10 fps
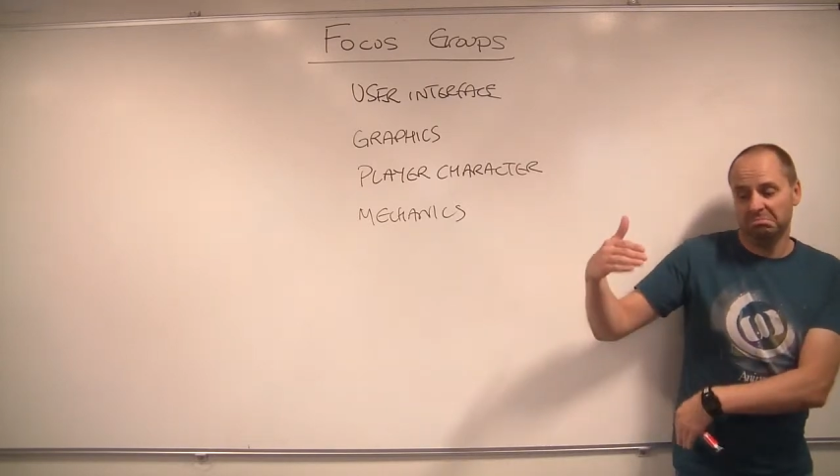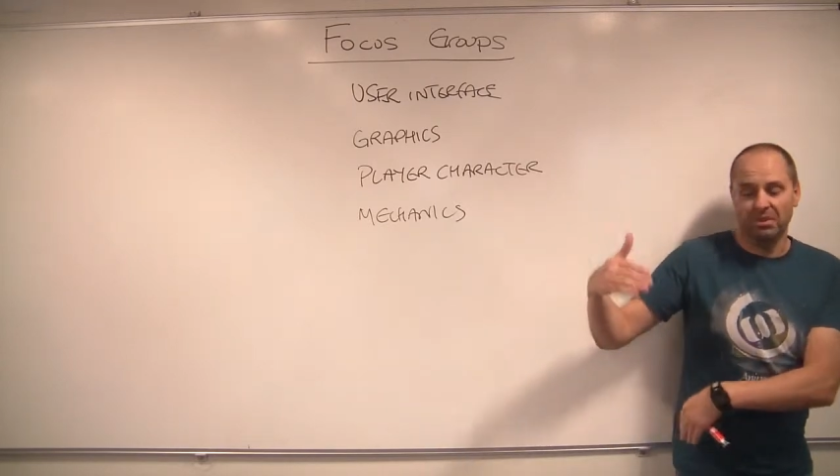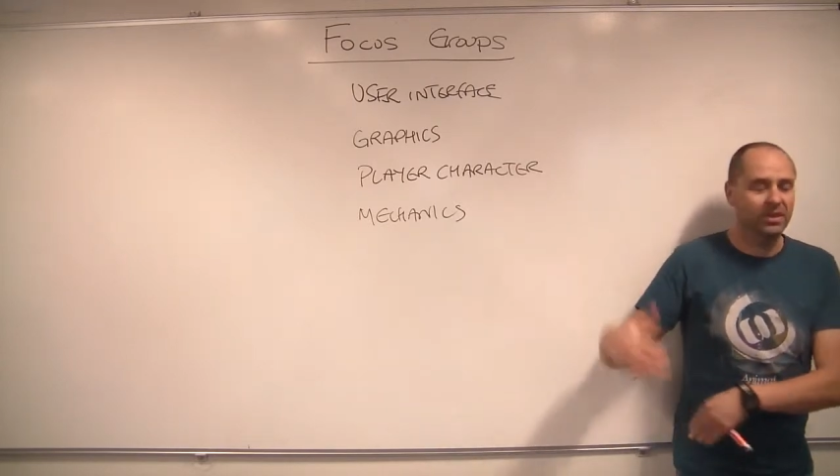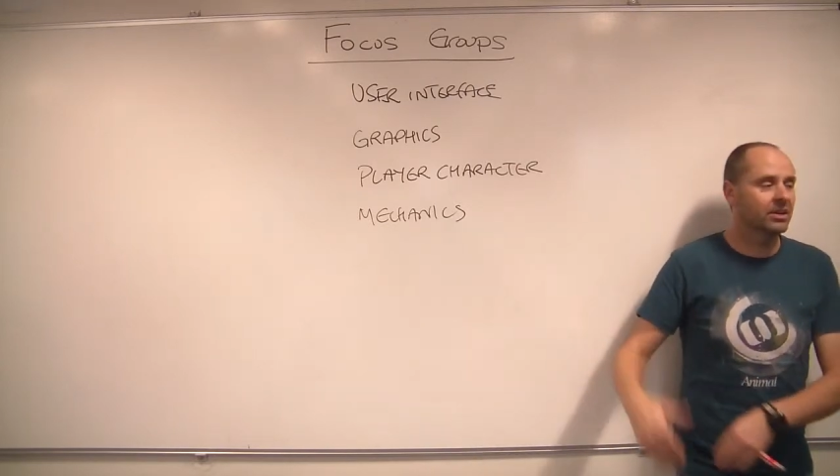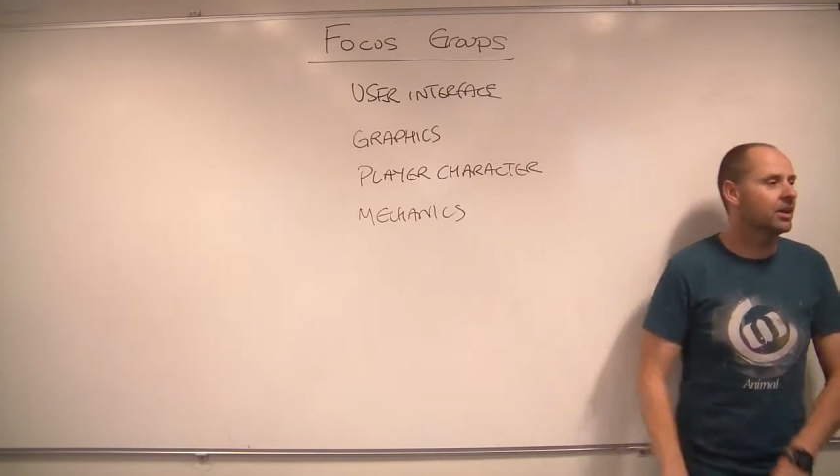
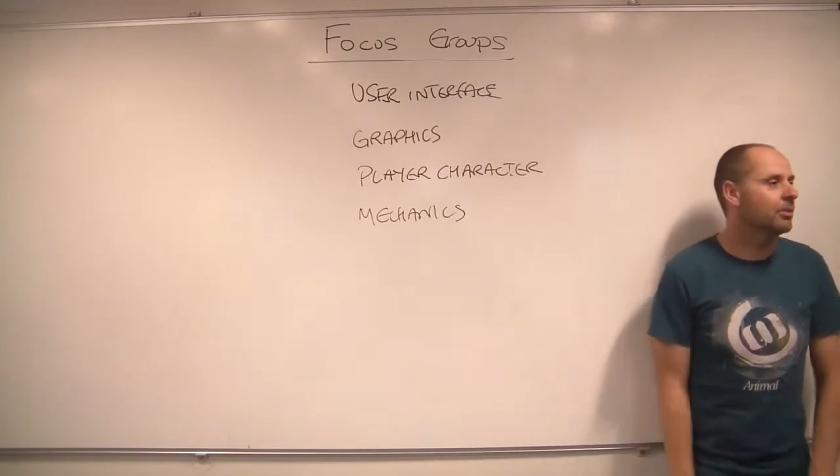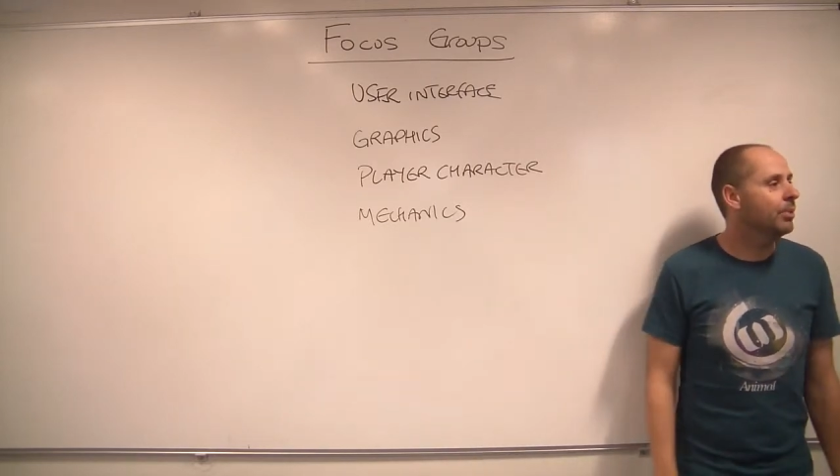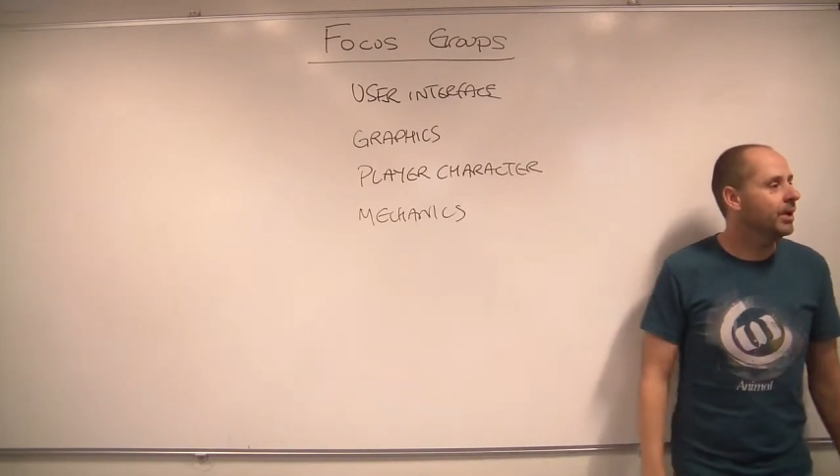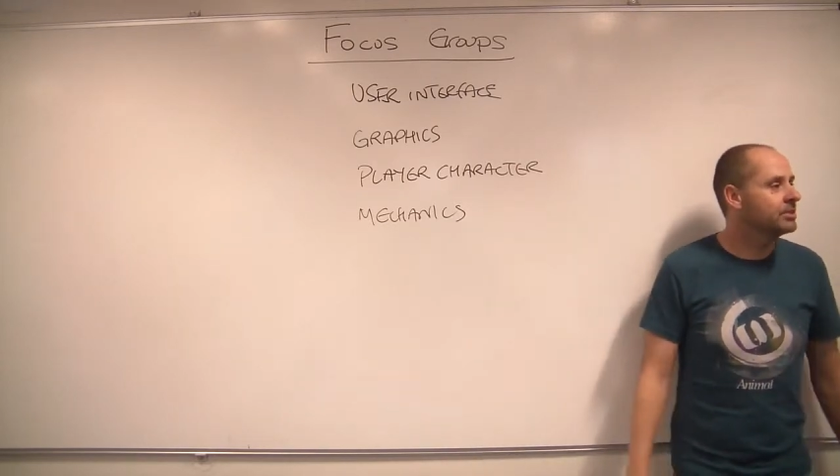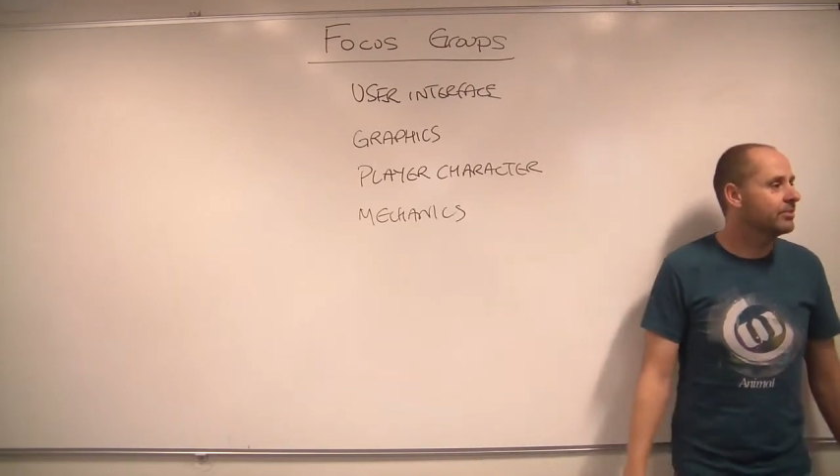and they had like
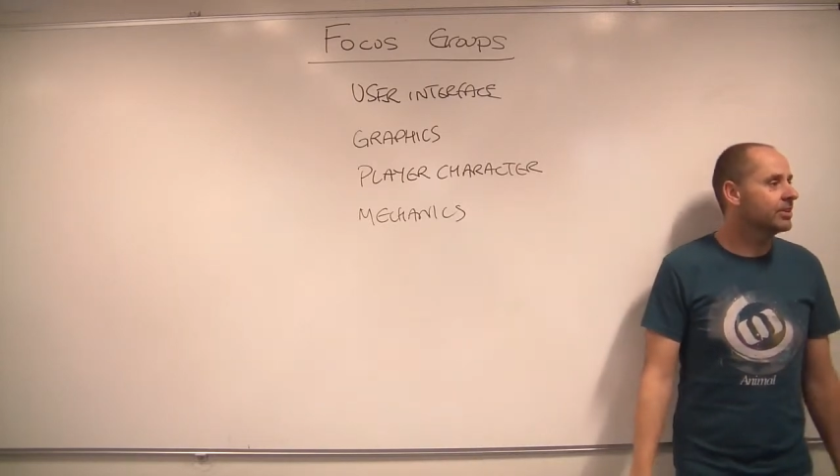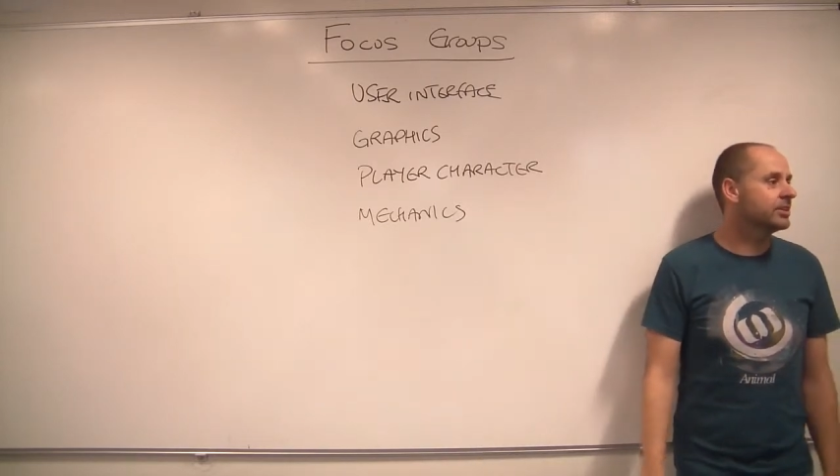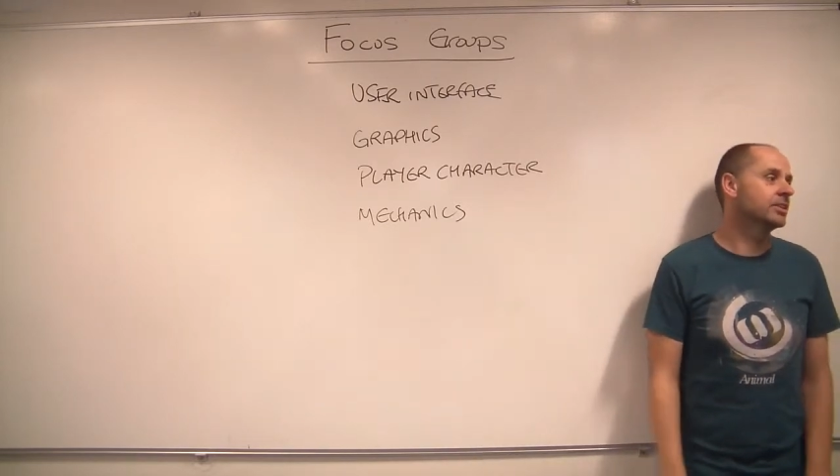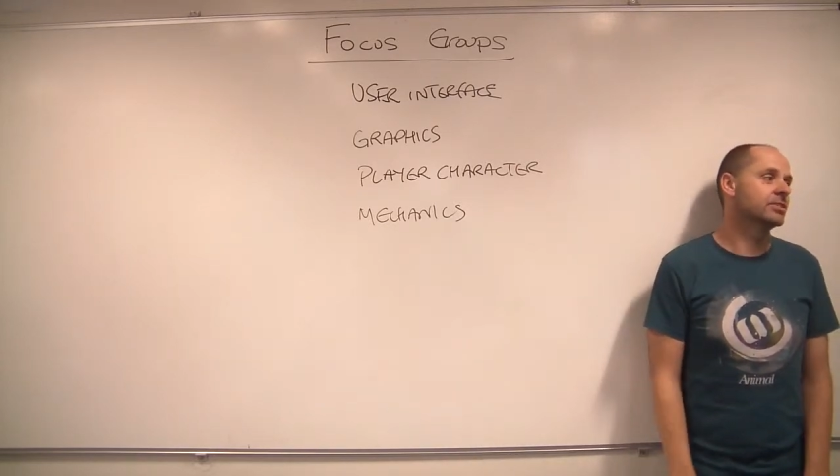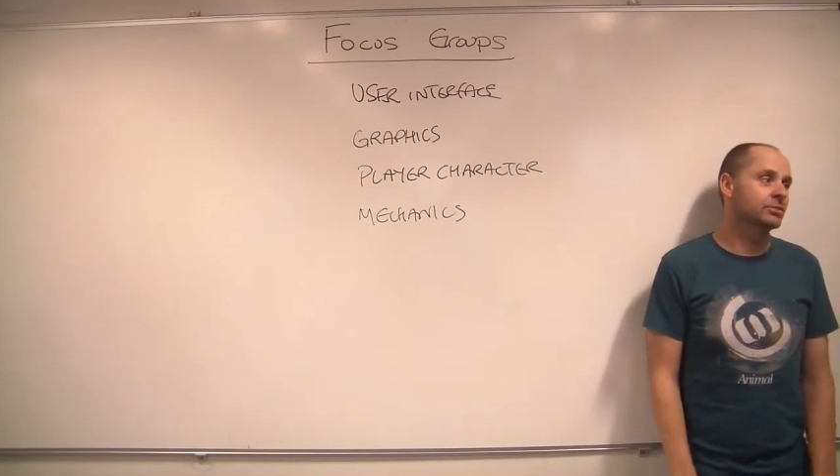a page of
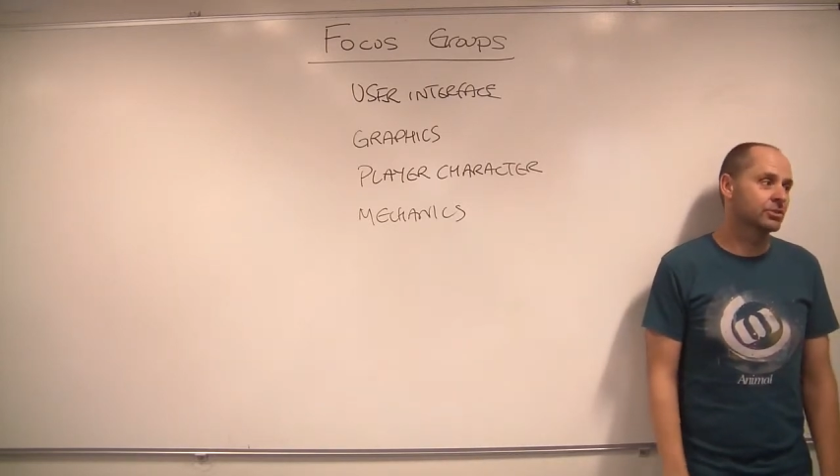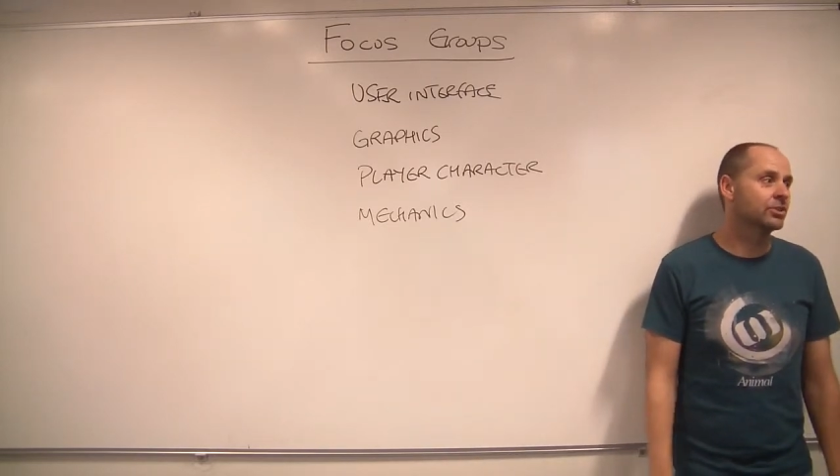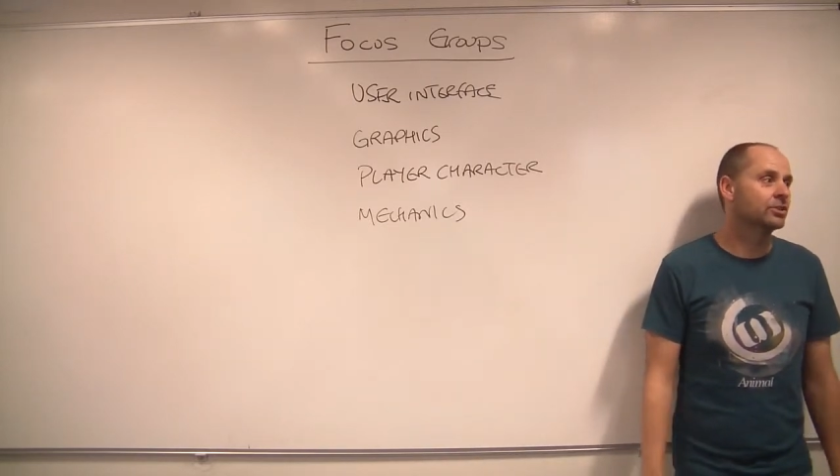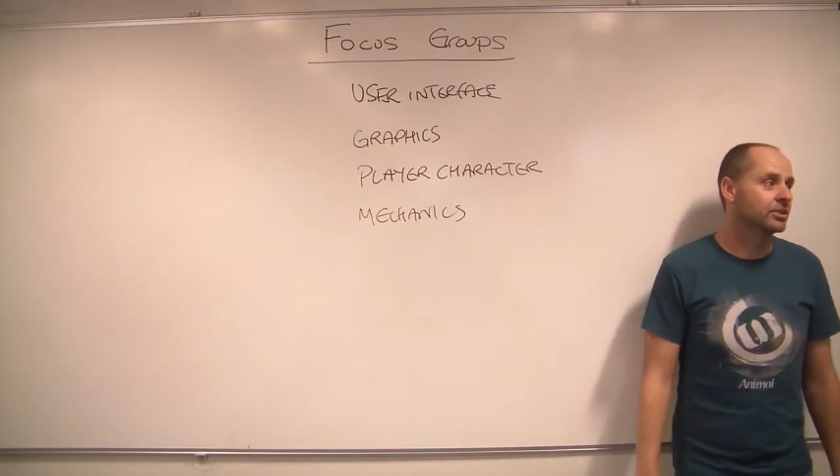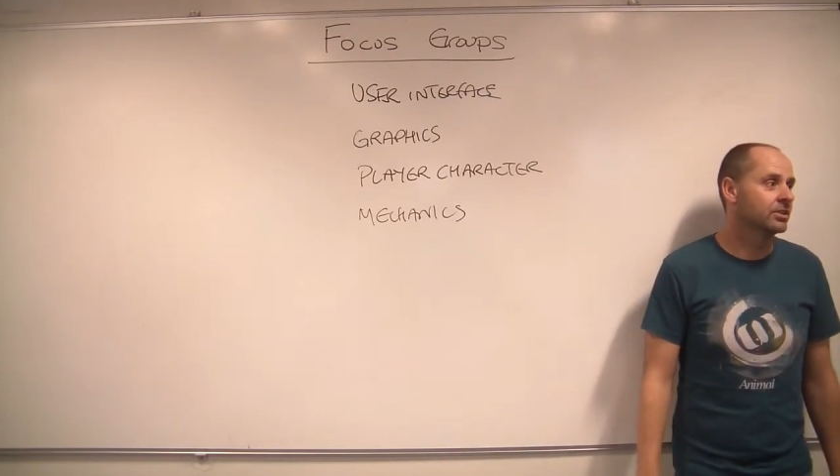ideas, so it's
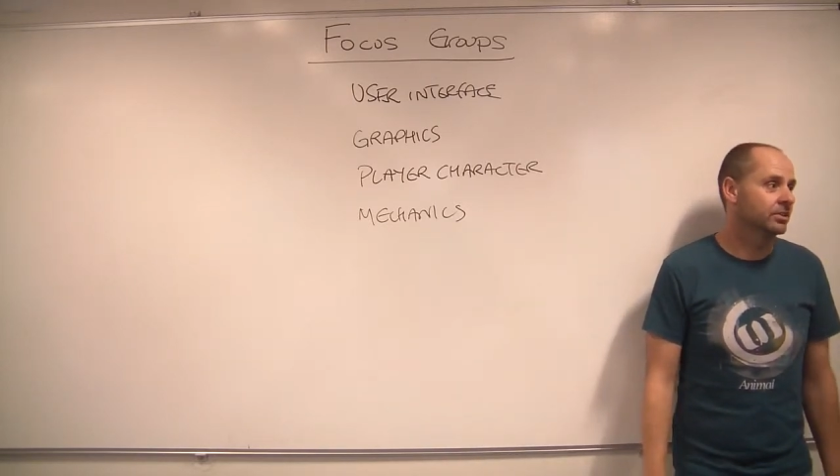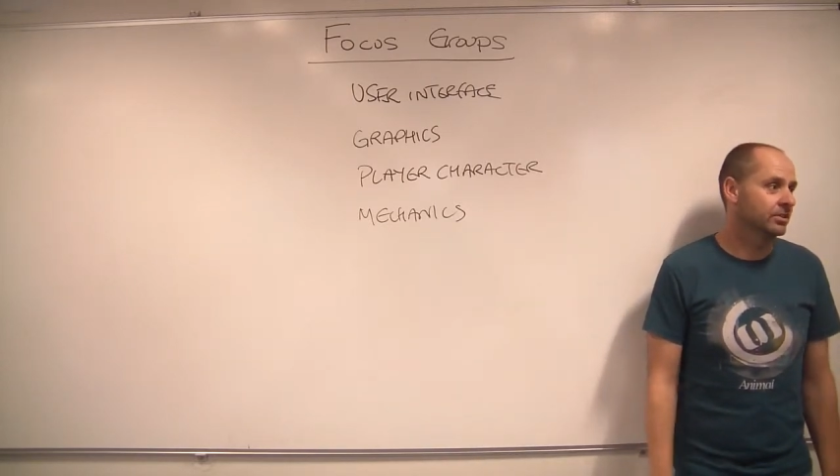good.